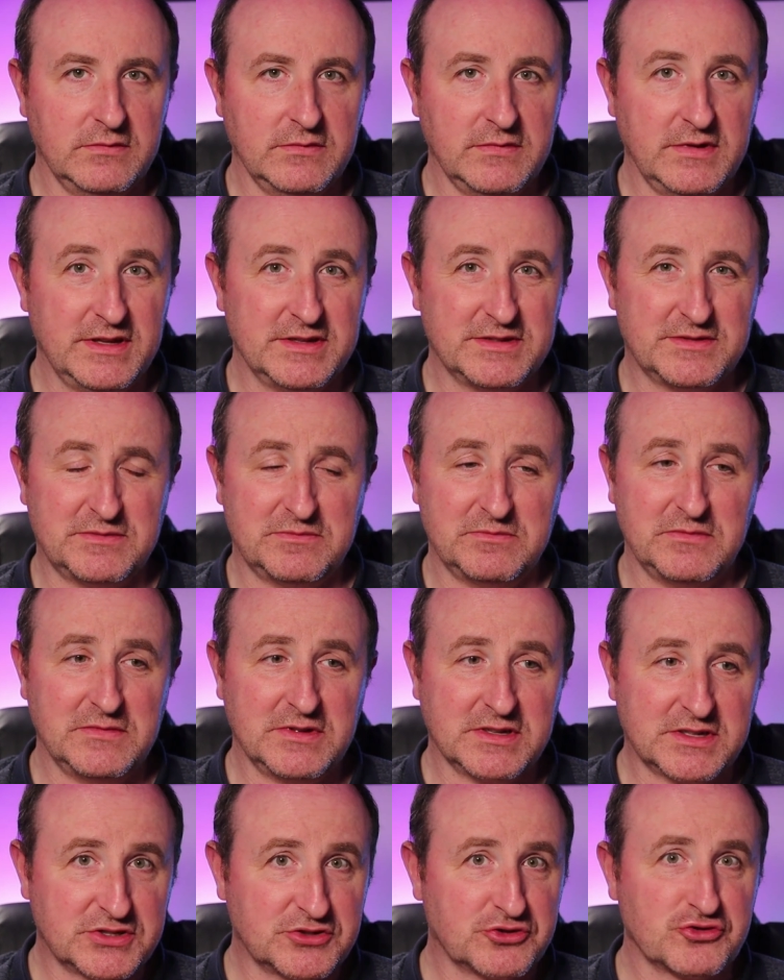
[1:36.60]
it's
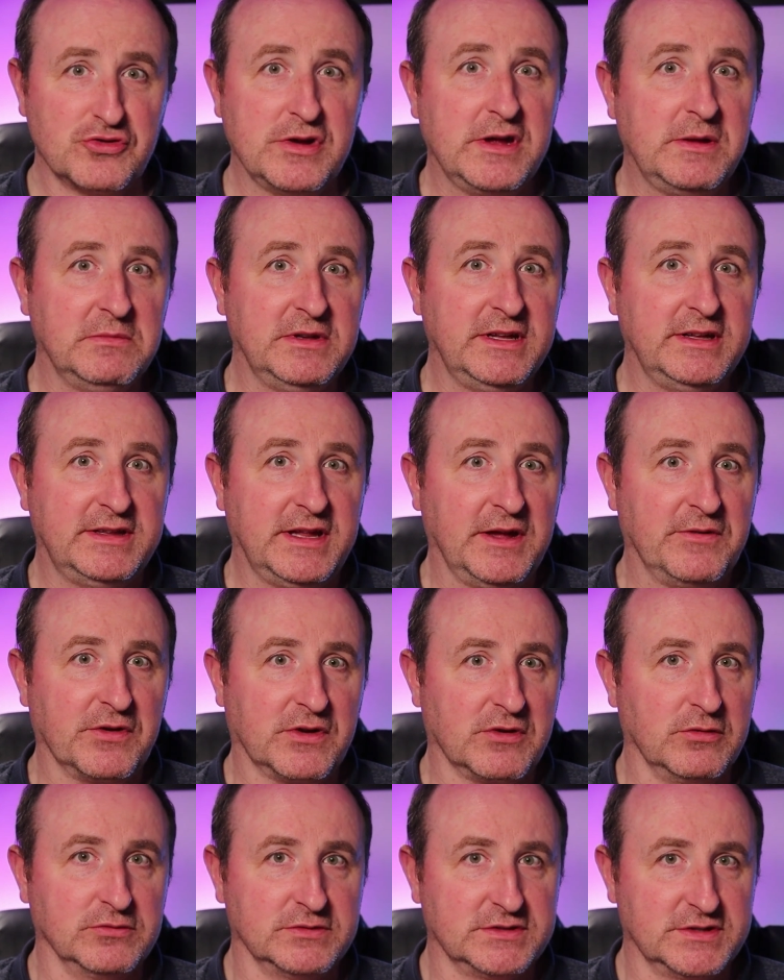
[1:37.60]
extremely
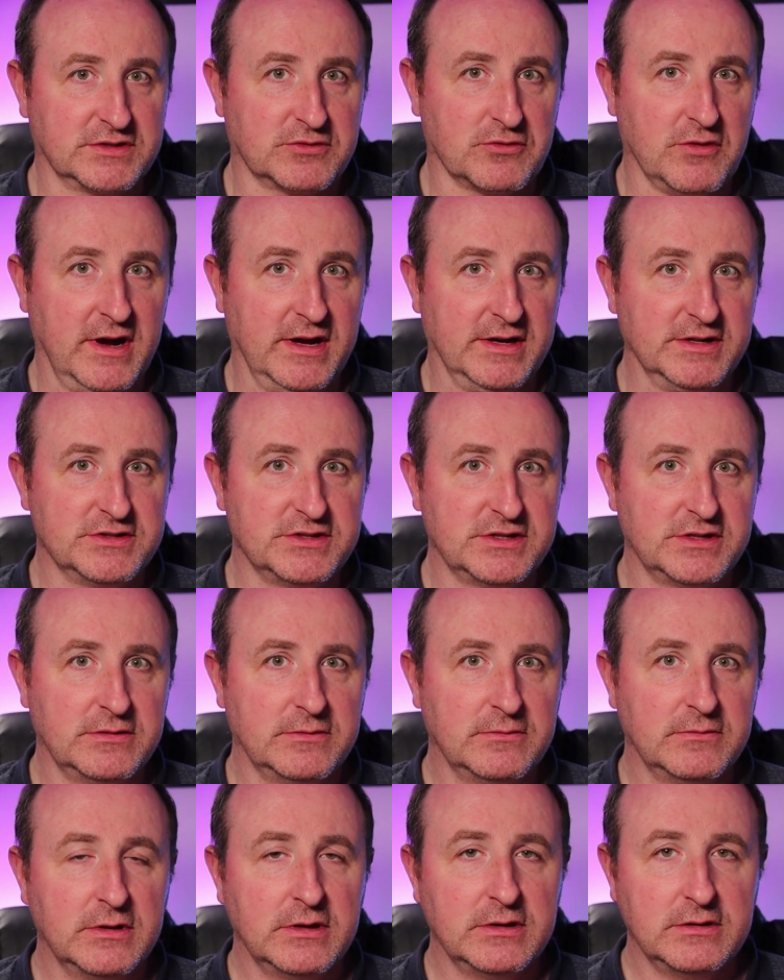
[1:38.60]
difficult to scratch.
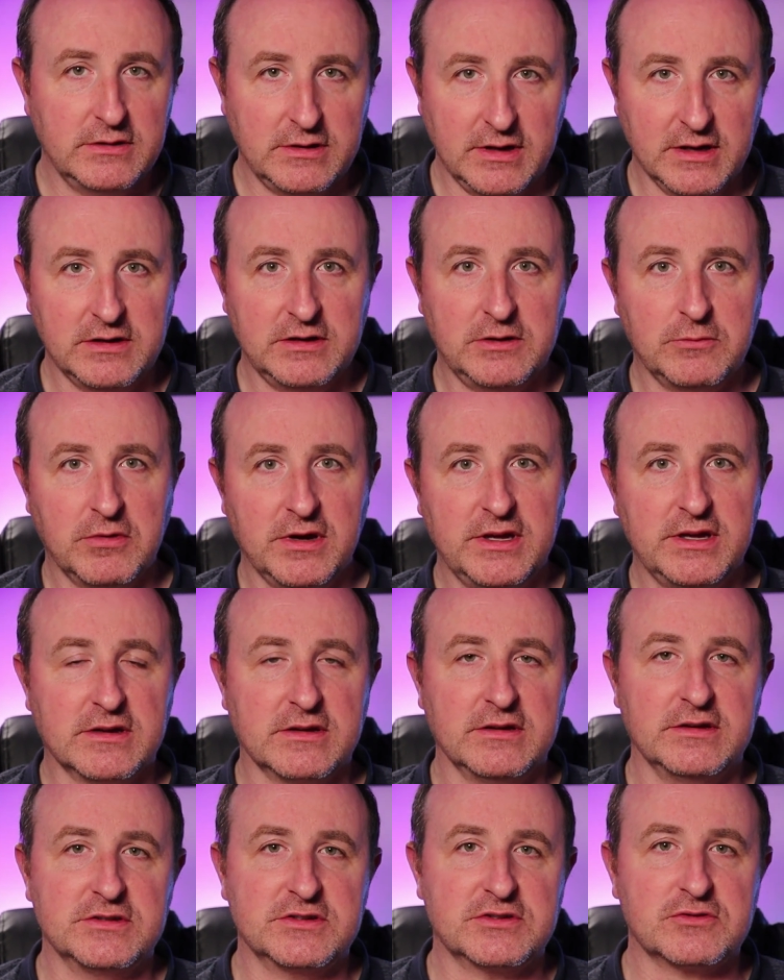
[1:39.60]
The only way you're
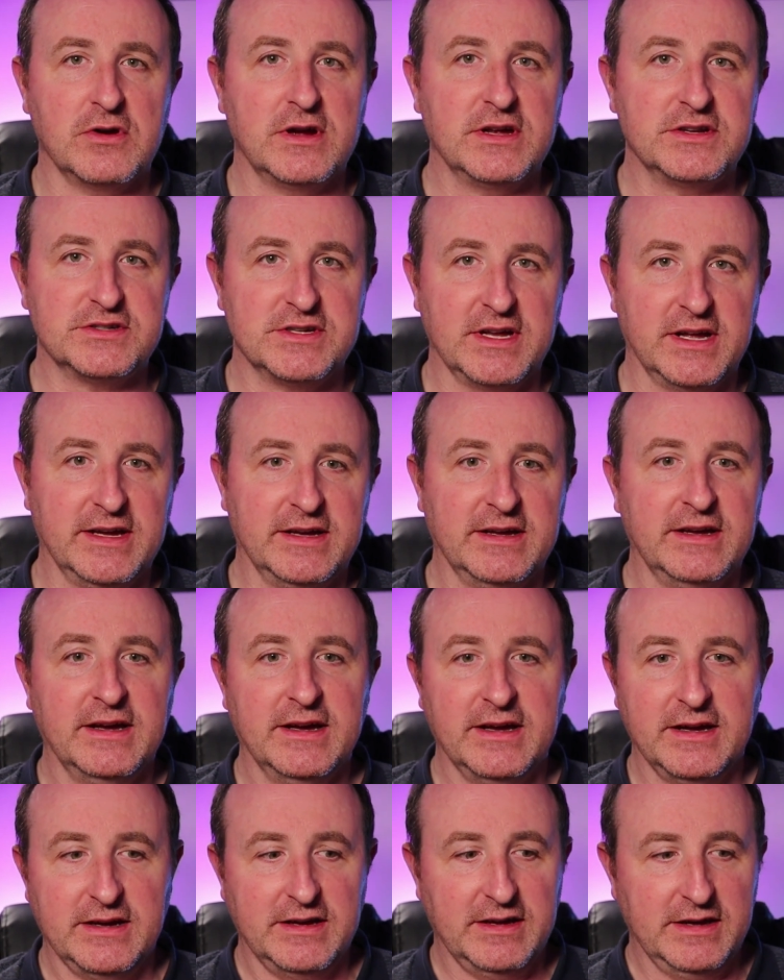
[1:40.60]
going to scratch that
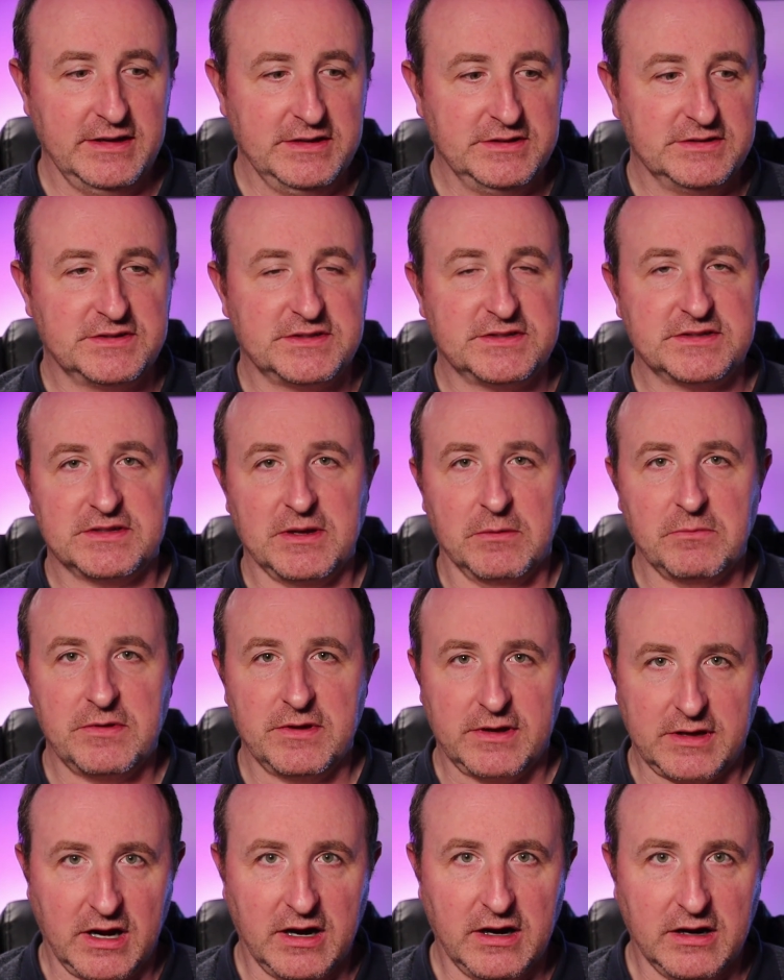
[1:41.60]
is
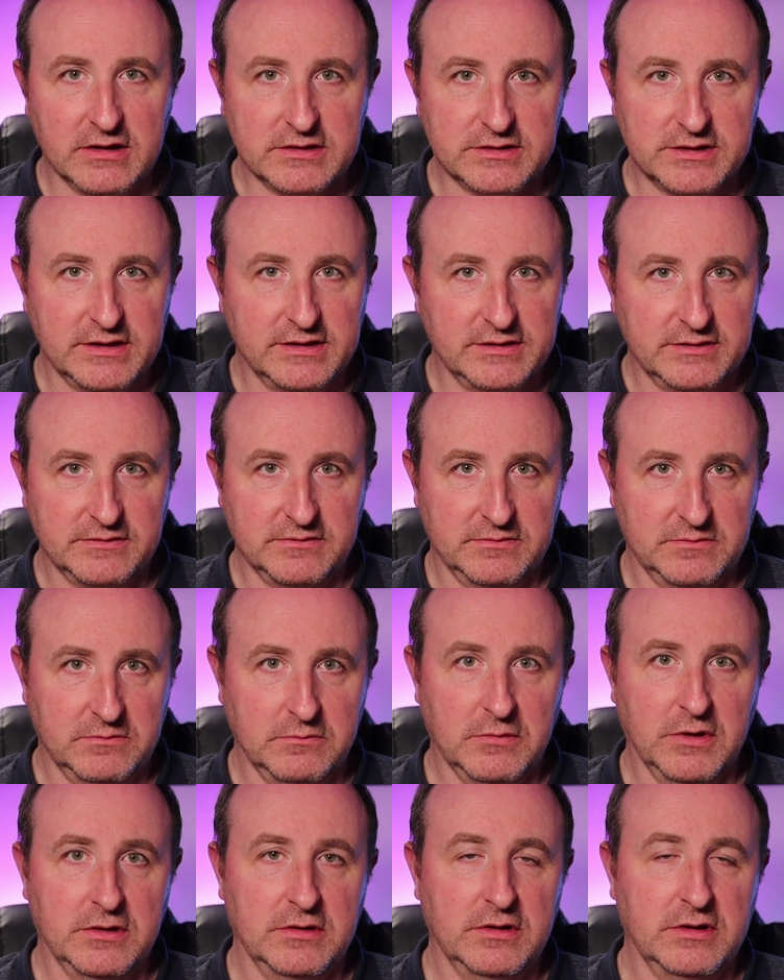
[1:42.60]
something harder than
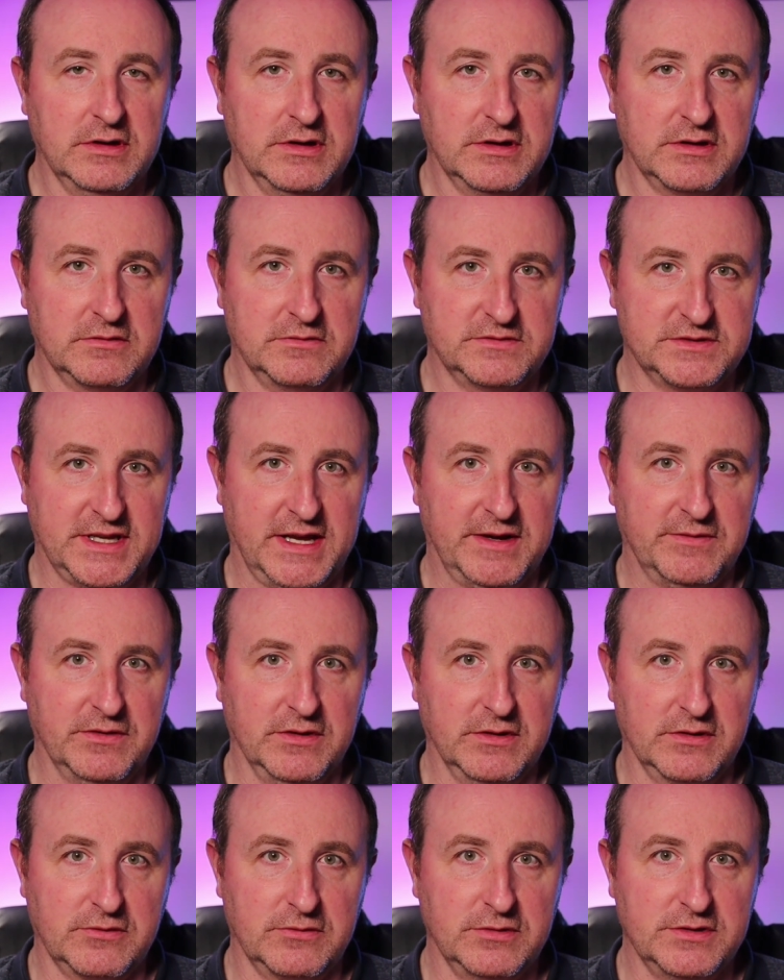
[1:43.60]
uh,
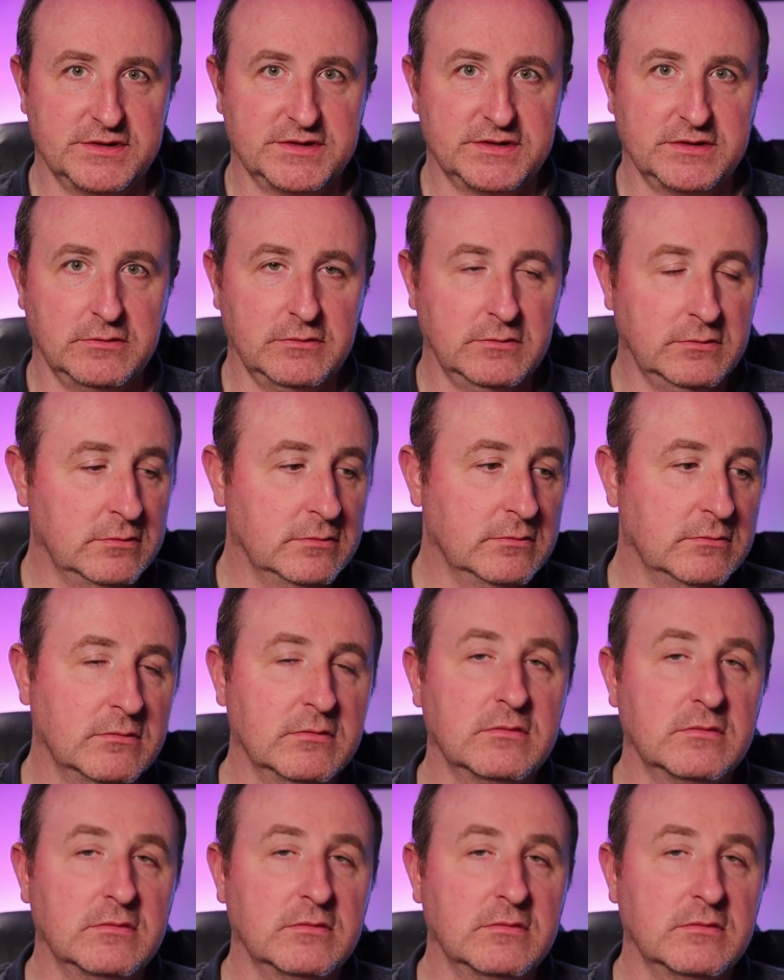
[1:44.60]
sapphire crystal,